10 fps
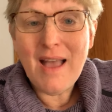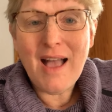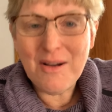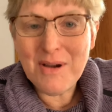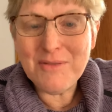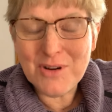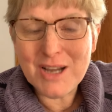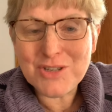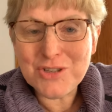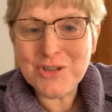However,
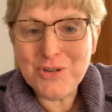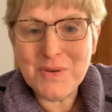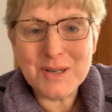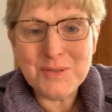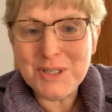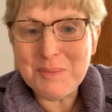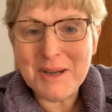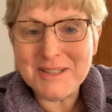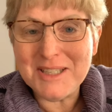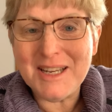actually, you want to
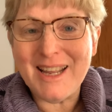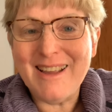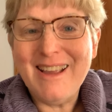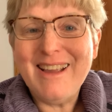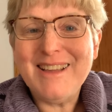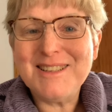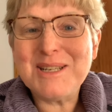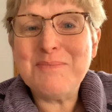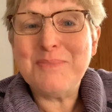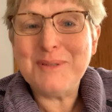respond today is
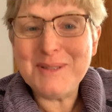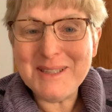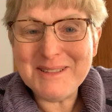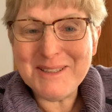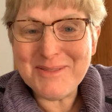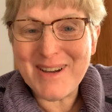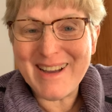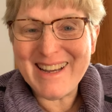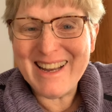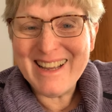completely
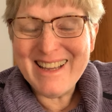fine.